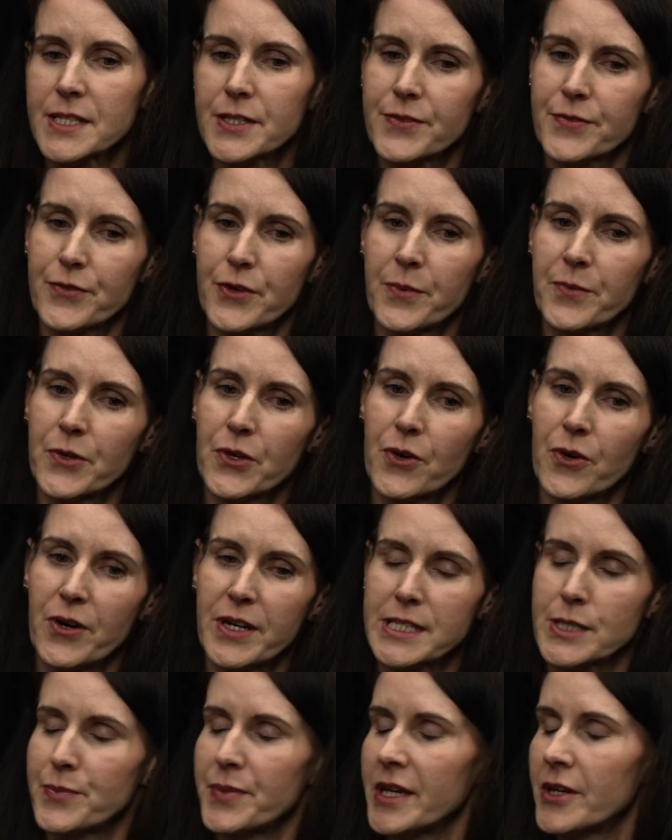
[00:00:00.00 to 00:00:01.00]
from your
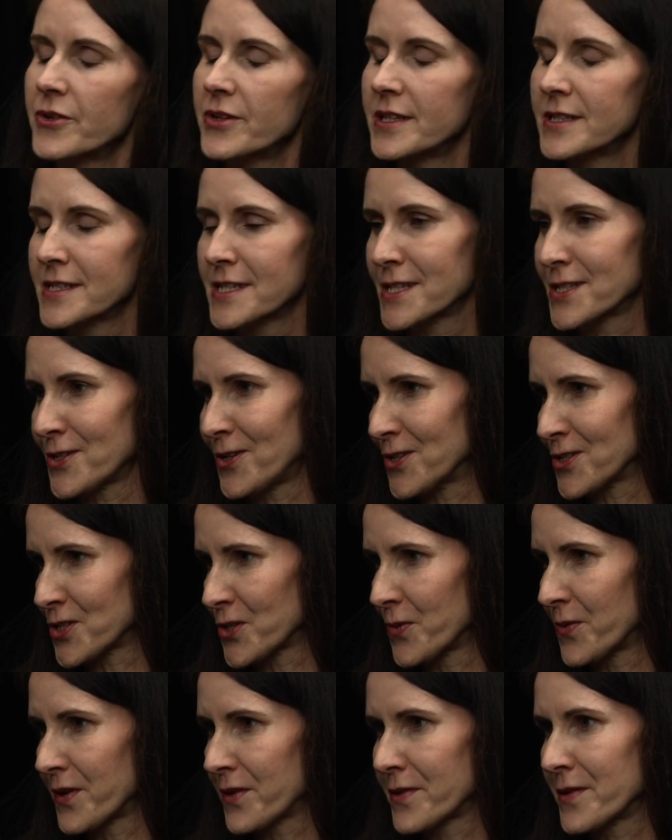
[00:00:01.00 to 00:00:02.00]
experiences also
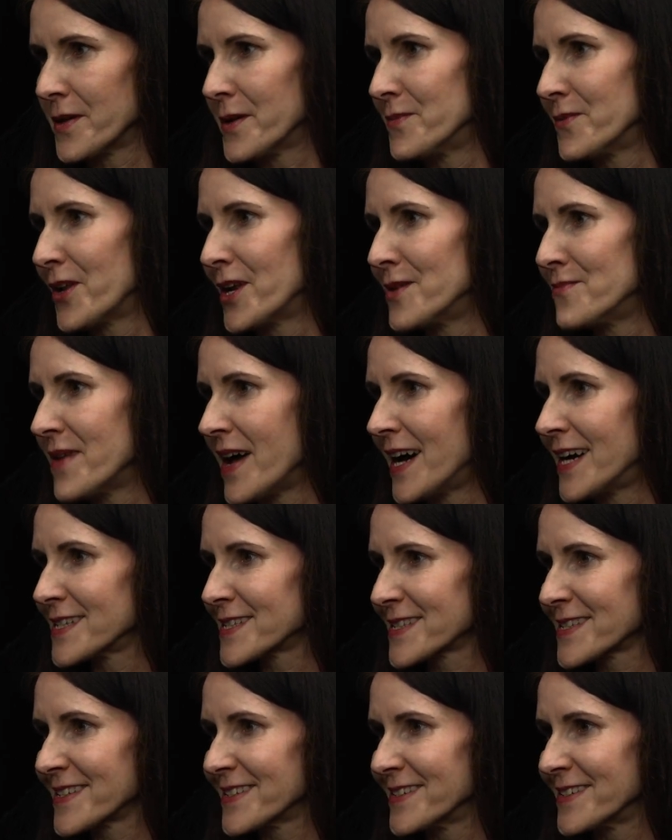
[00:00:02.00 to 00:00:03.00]
with
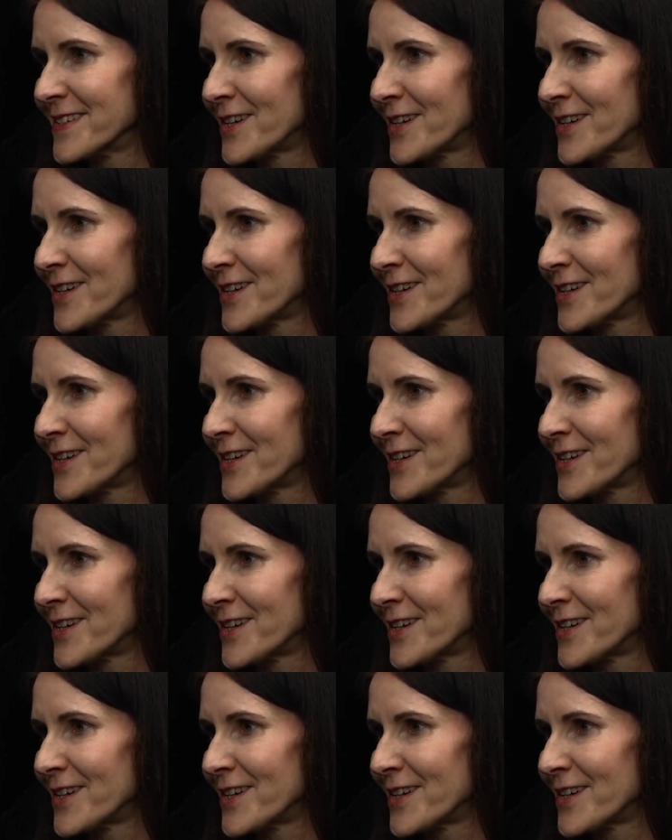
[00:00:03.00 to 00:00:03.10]
Møller-Mærsk,